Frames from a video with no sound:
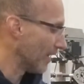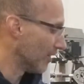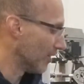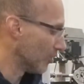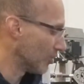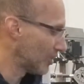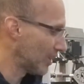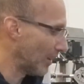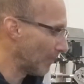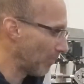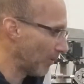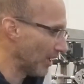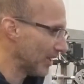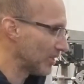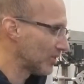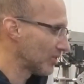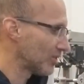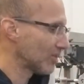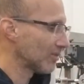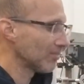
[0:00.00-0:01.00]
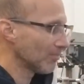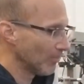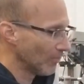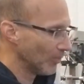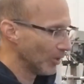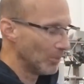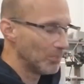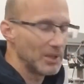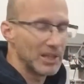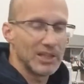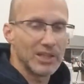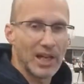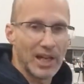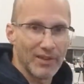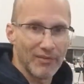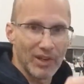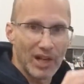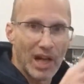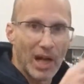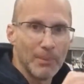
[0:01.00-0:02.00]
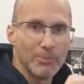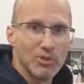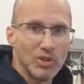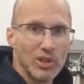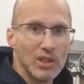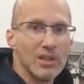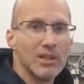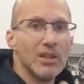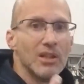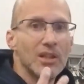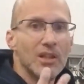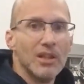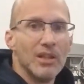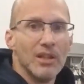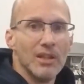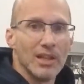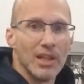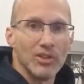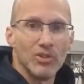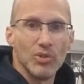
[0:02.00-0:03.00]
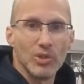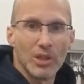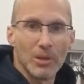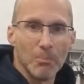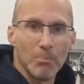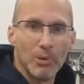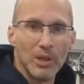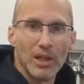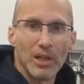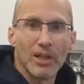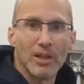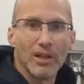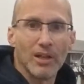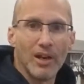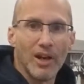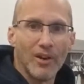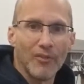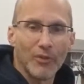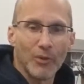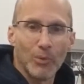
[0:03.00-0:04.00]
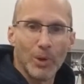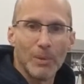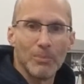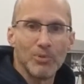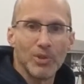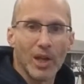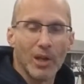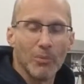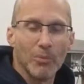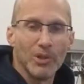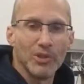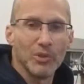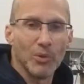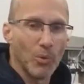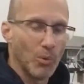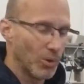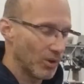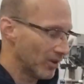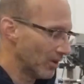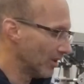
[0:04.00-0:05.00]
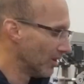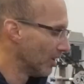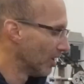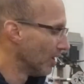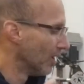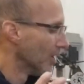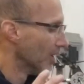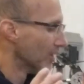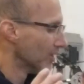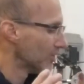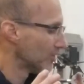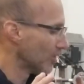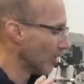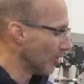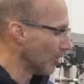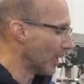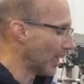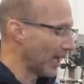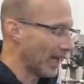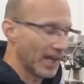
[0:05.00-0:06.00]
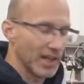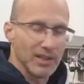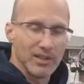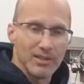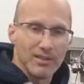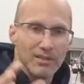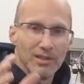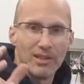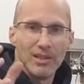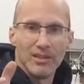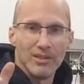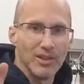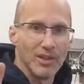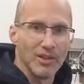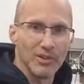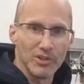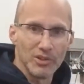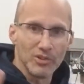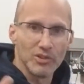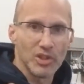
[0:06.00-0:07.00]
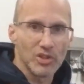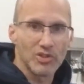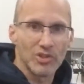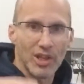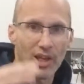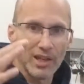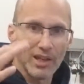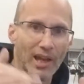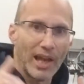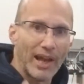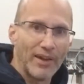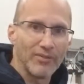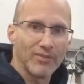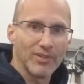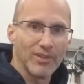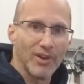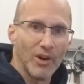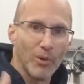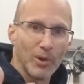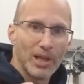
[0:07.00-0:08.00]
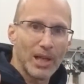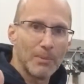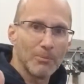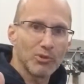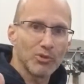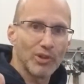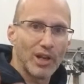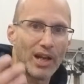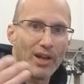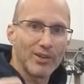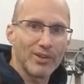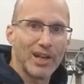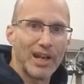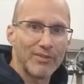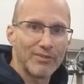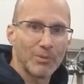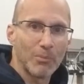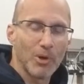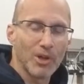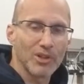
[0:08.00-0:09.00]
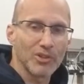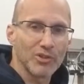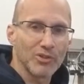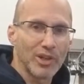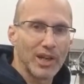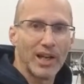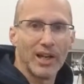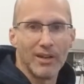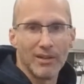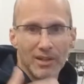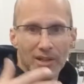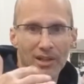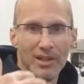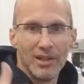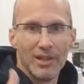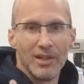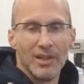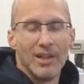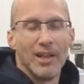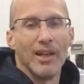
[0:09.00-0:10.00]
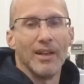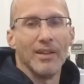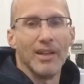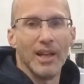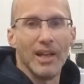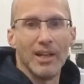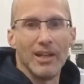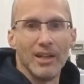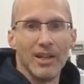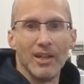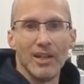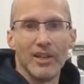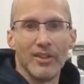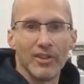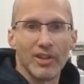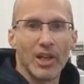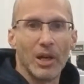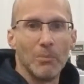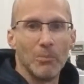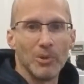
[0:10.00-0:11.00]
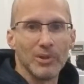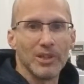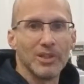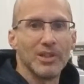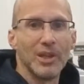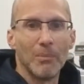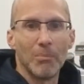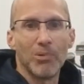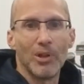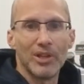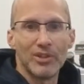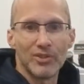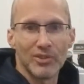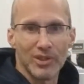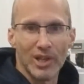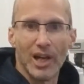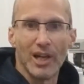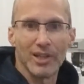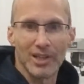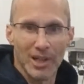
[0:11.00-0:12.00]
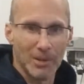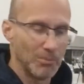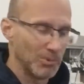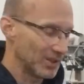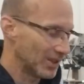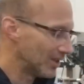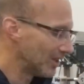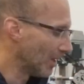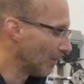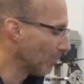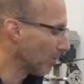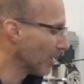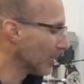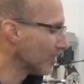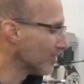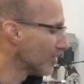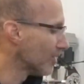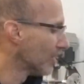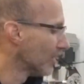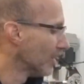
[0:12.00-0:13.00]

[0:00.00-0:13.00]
And those templates will be kind of an option that you can pick off the website when you order, so that you'll just say OEM shroud or aftermarket shroud, and then it'll either come with the templates or not come with the templates,